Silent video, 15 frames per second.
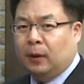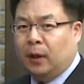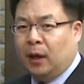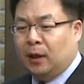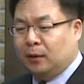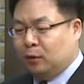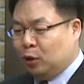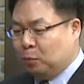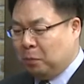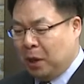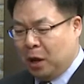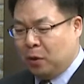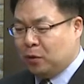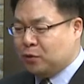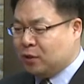And the
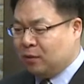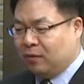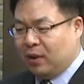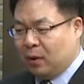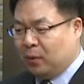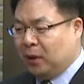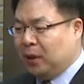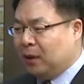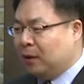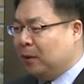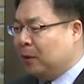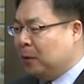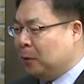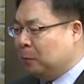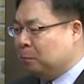parents are very,
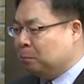are